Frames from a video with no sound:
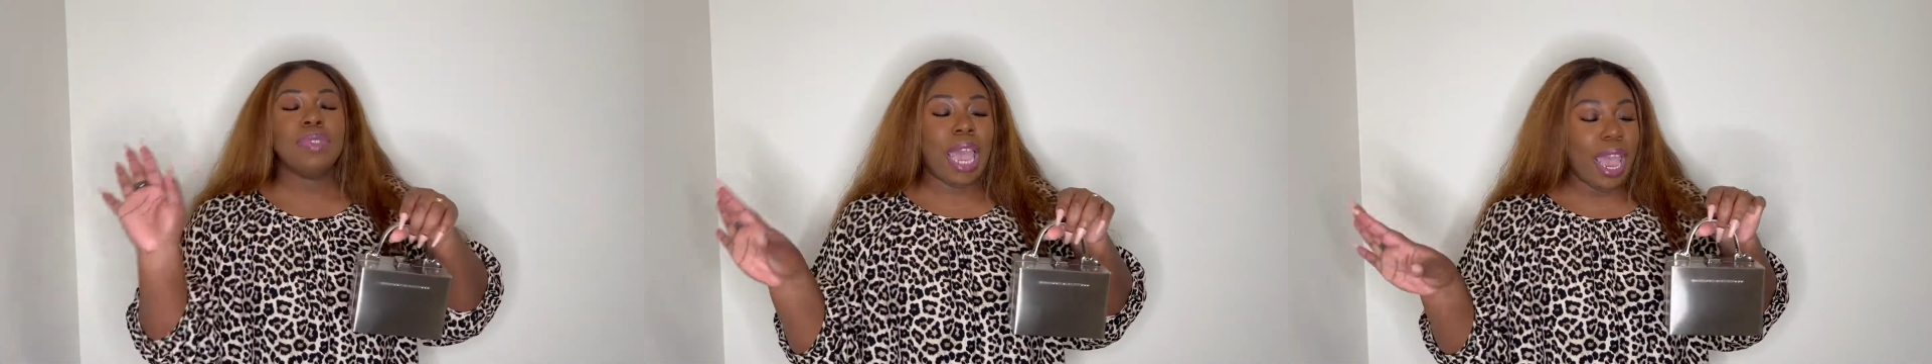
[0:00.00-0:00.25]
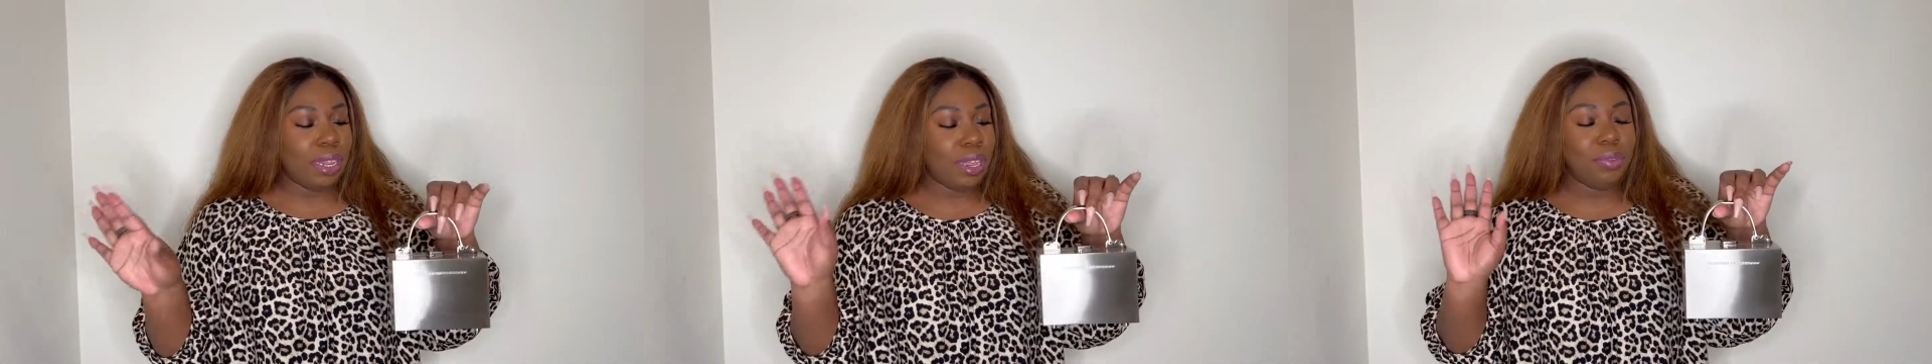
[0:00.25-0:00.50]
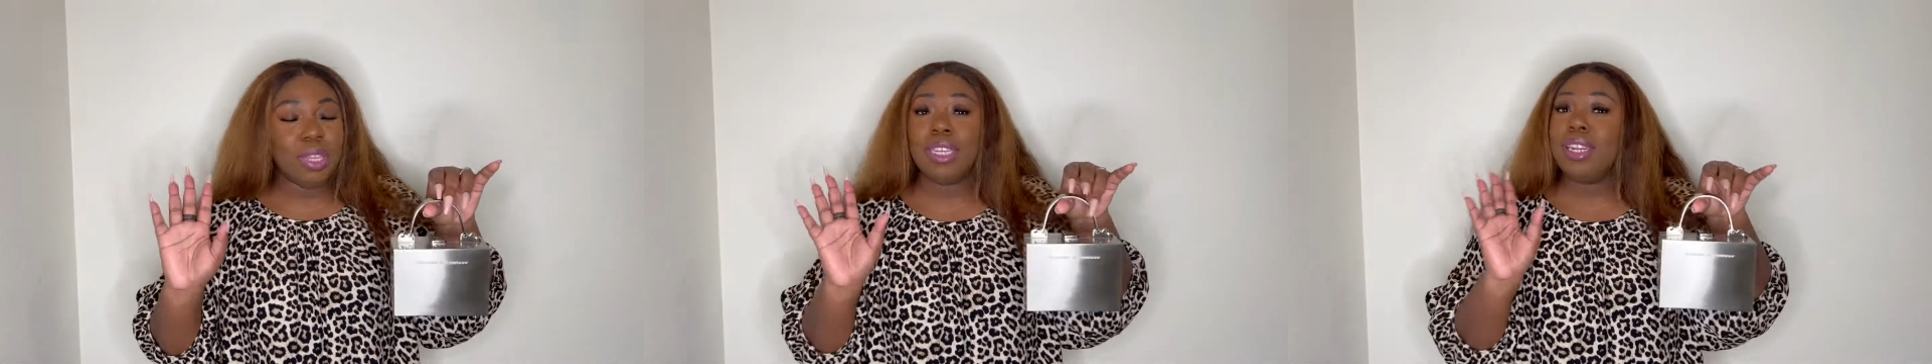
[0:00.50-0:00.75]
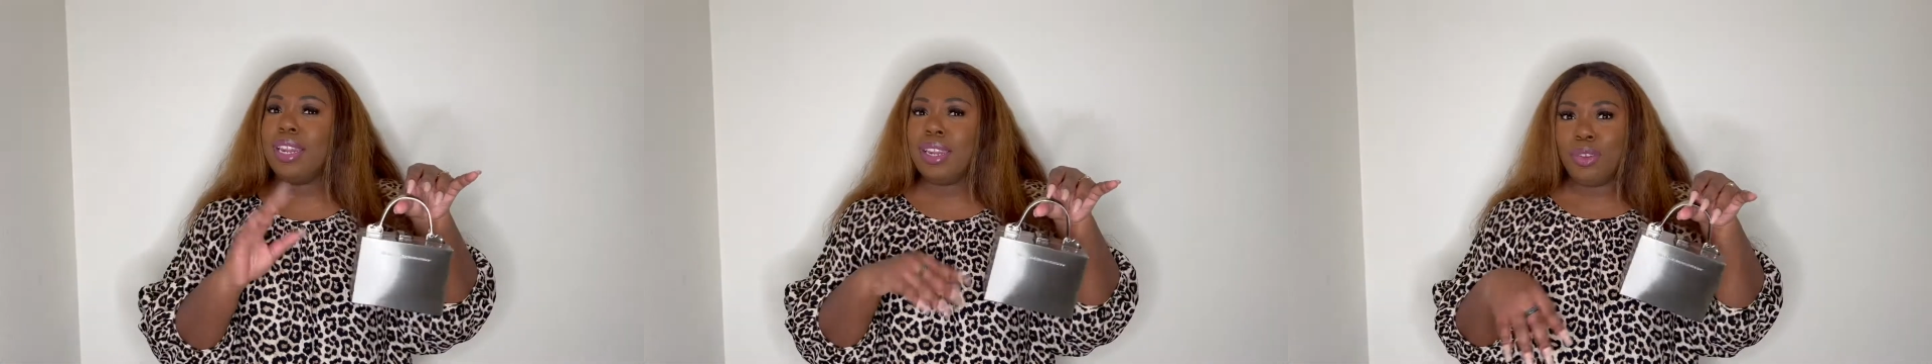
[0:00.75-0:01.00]
I love it. Did
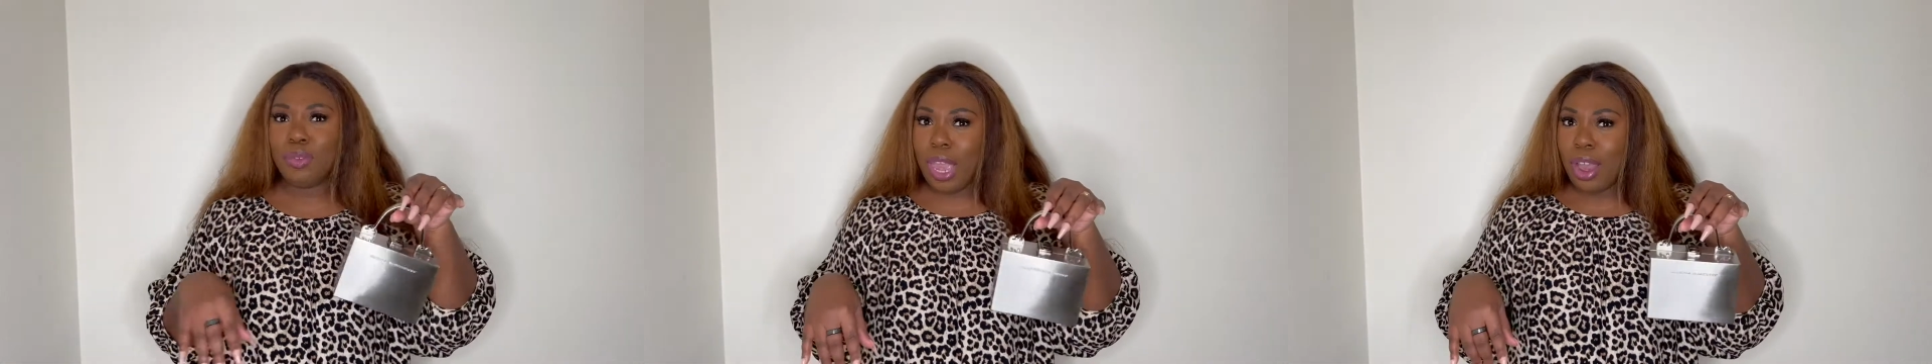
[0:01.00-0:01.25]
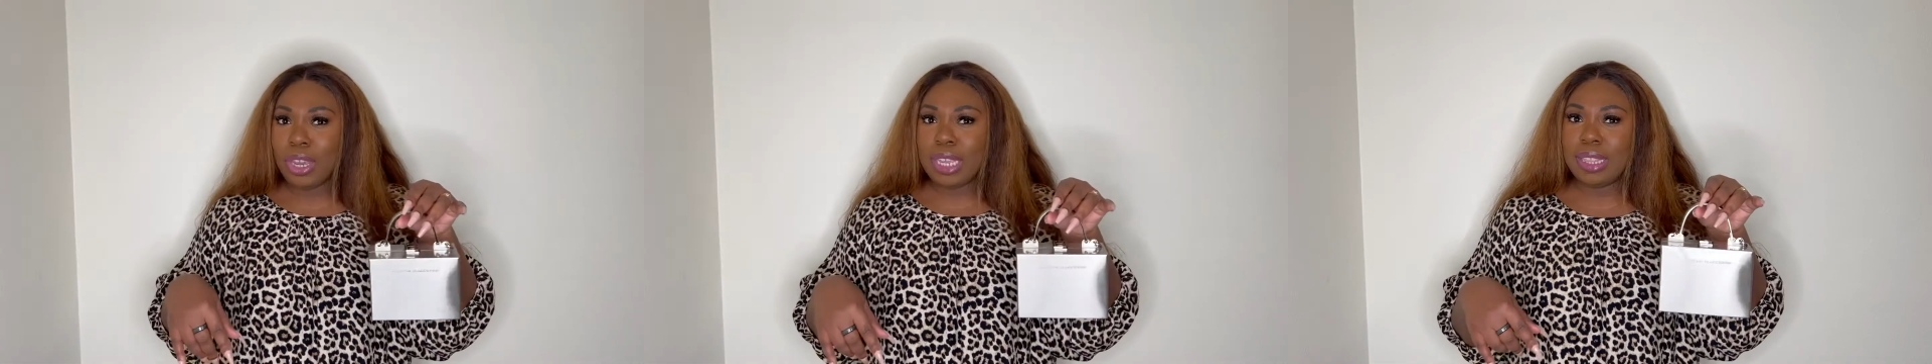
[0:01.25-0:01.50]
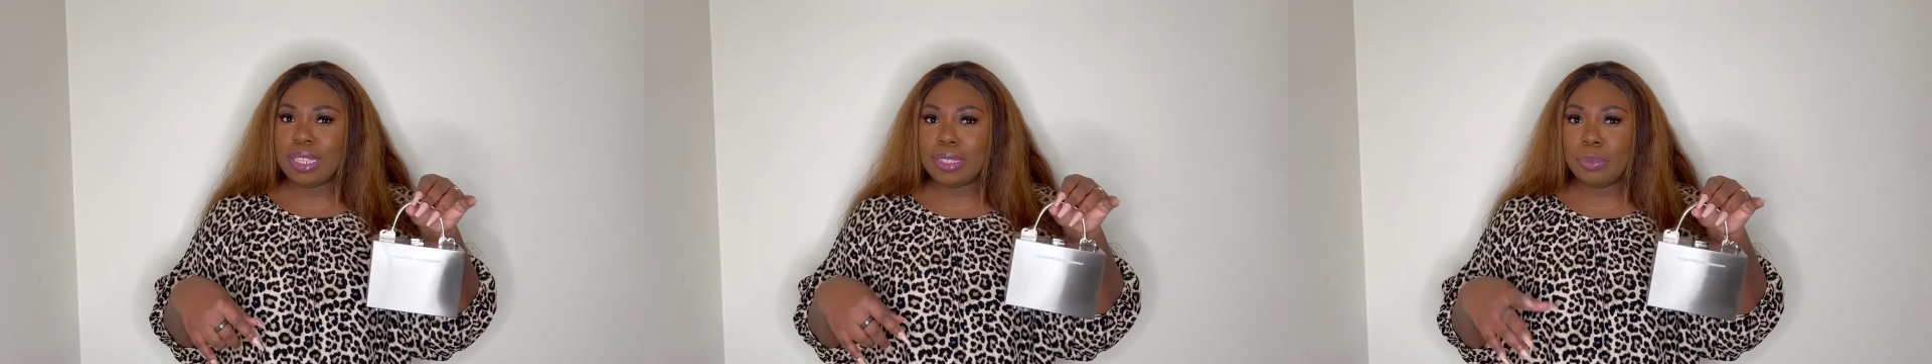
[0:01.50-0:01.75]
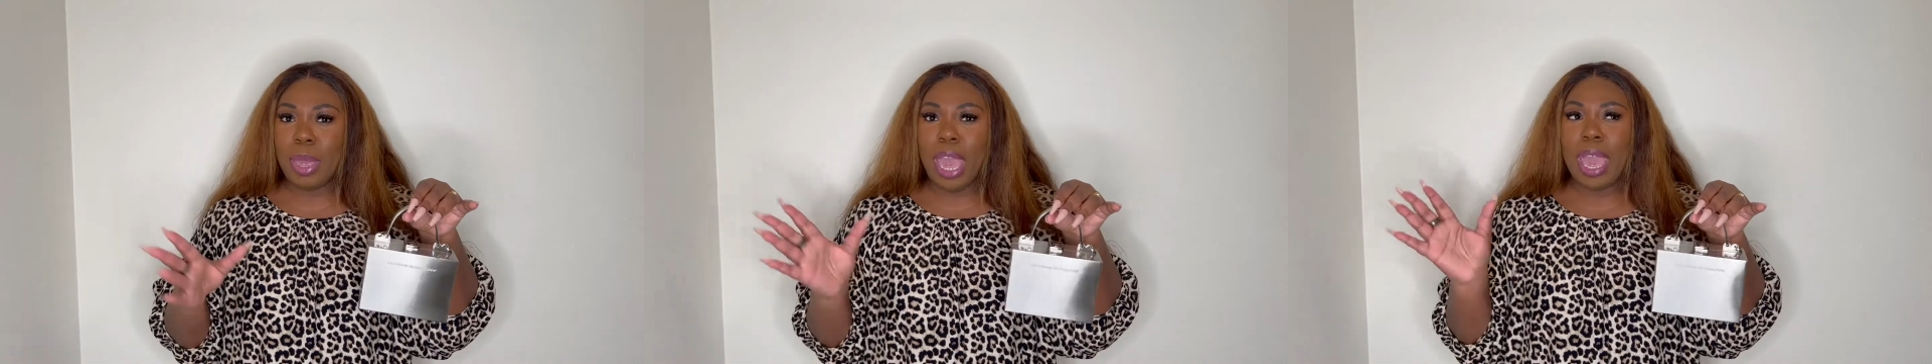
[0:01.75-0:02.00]
any of y'all get this
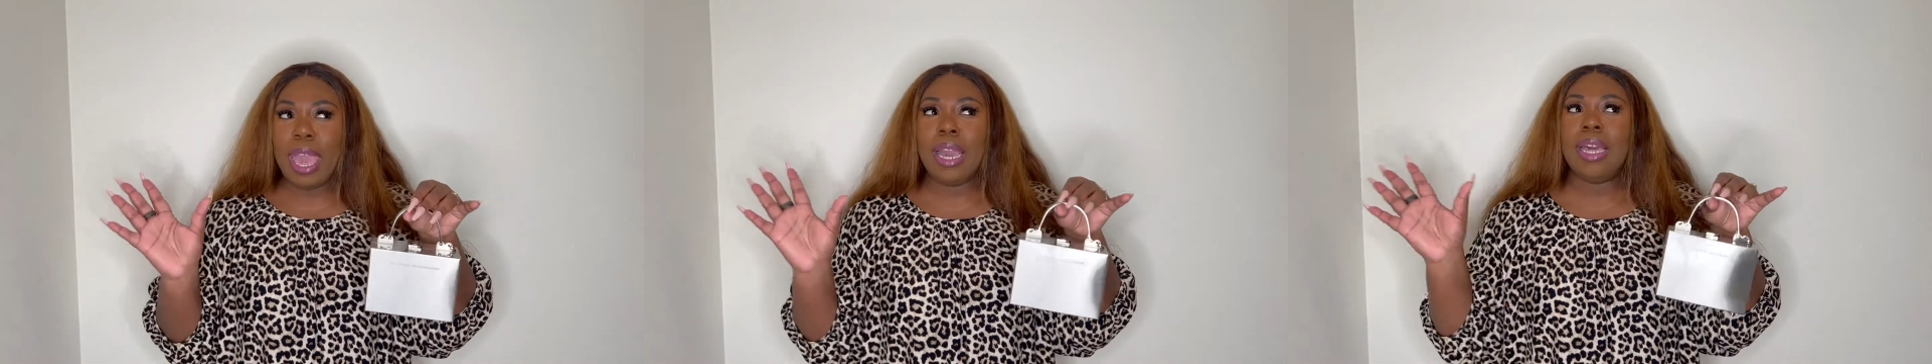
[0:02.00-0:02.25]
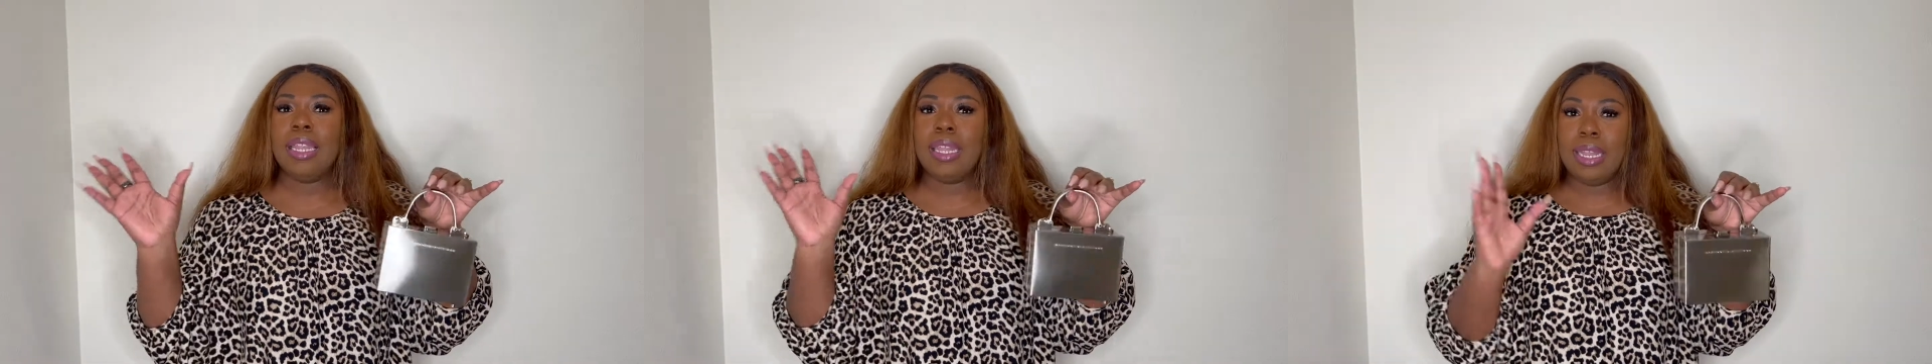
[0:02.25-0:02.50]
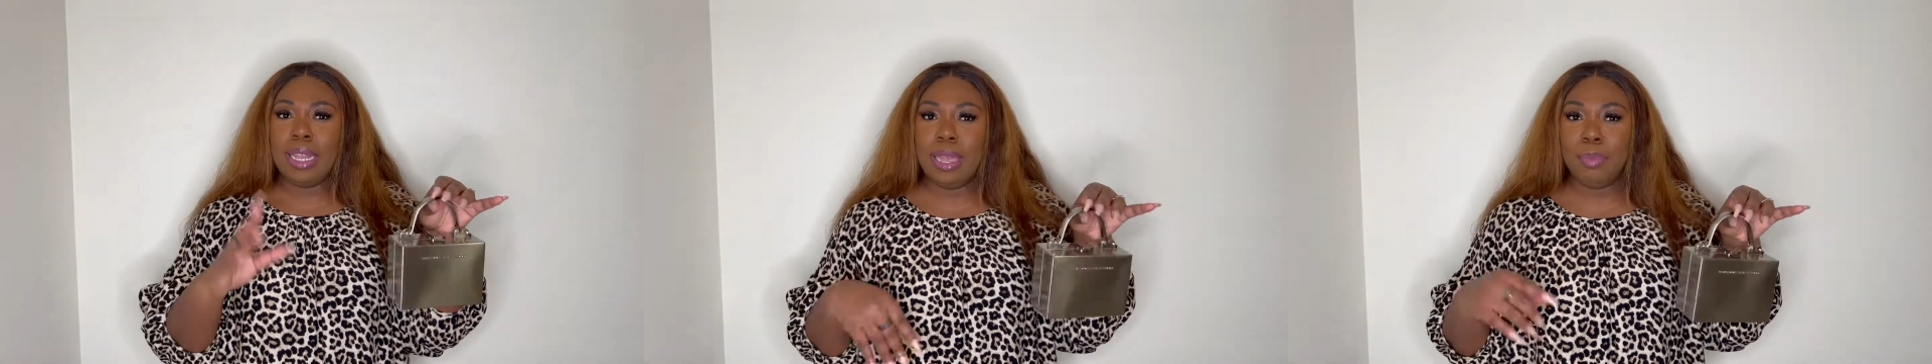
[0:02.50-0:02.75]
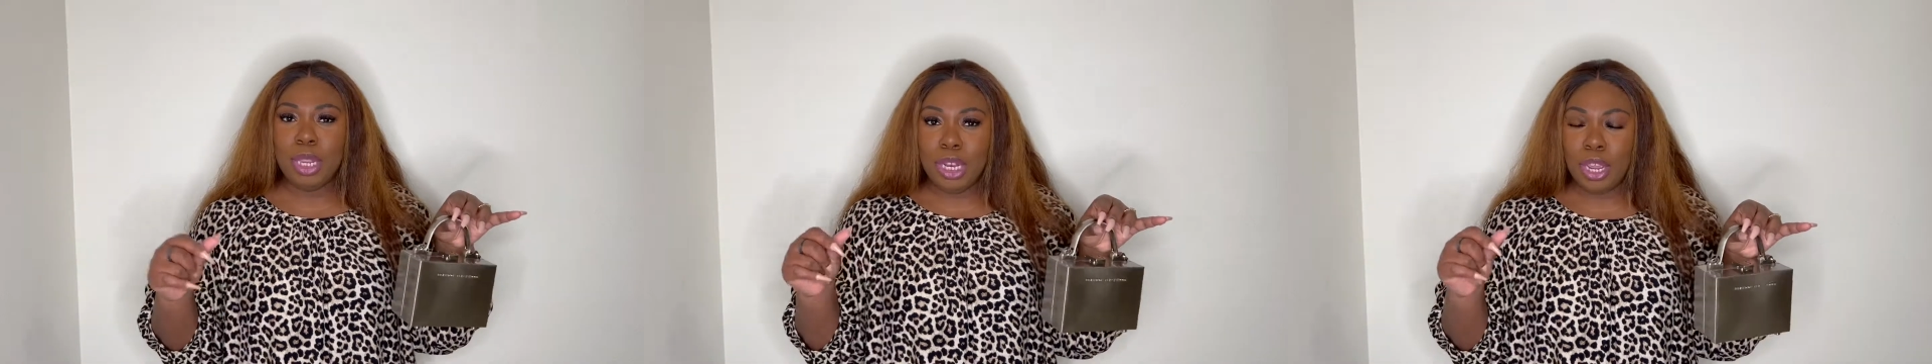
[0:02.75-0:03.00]
bag? Let
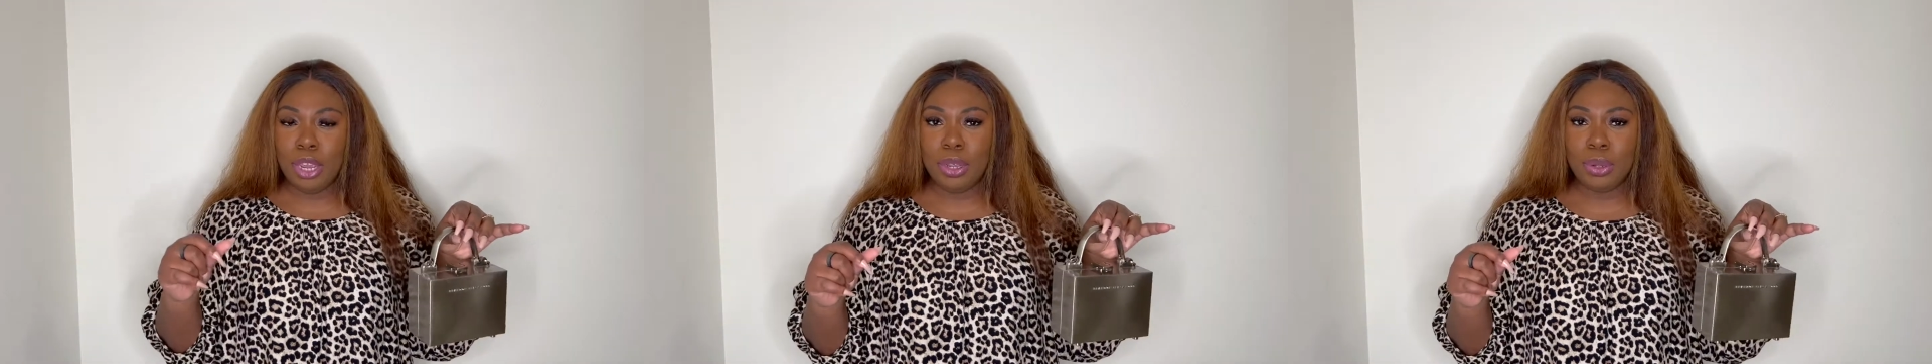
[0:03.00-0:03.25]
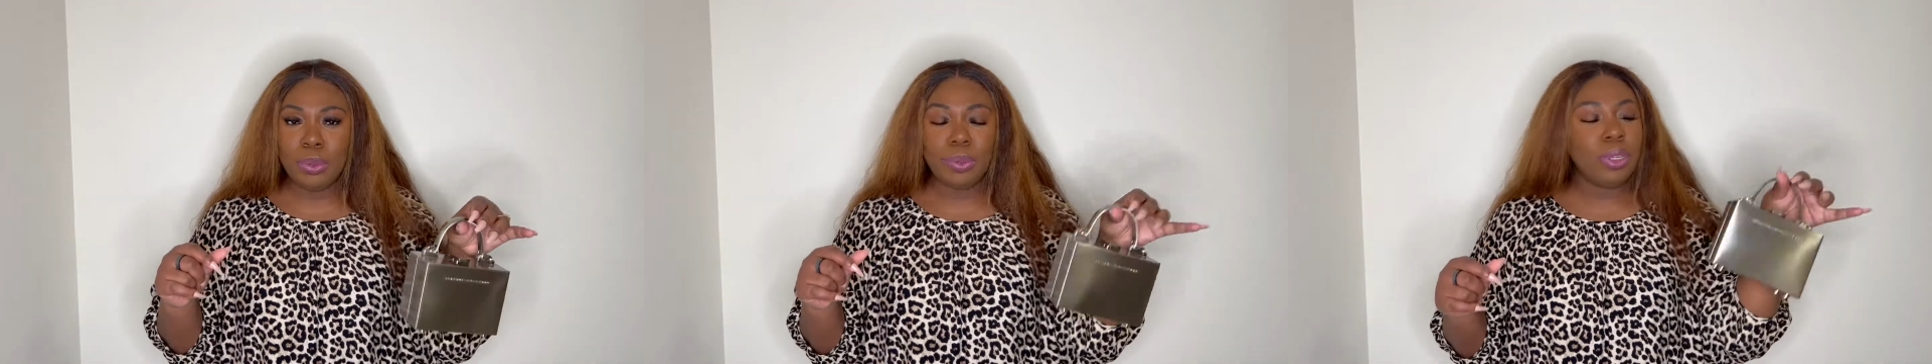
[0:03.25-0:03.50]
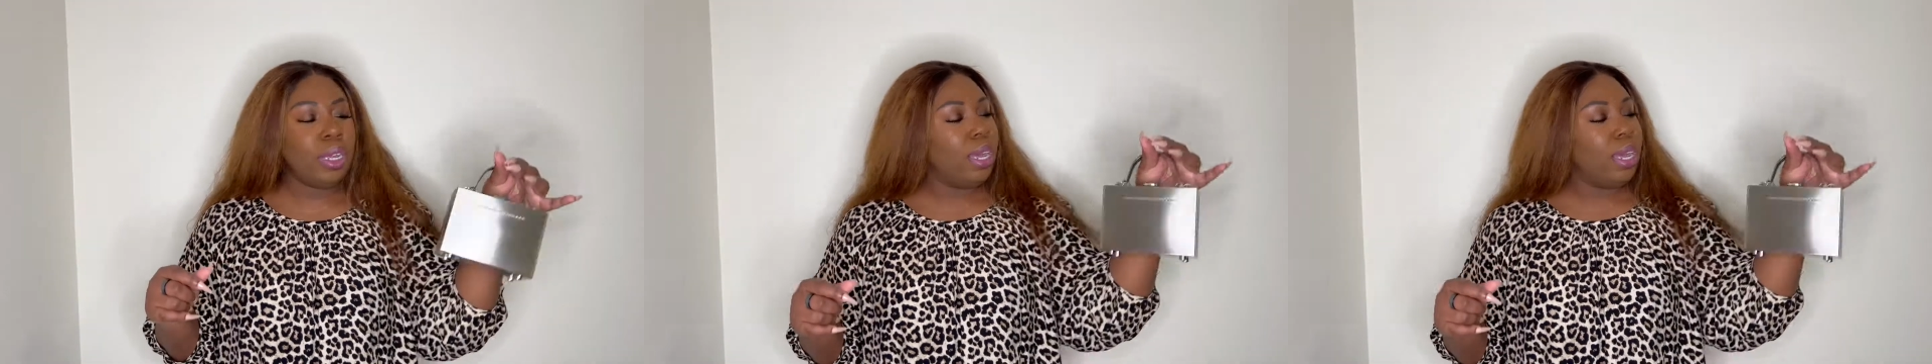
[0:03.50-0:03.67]
me know.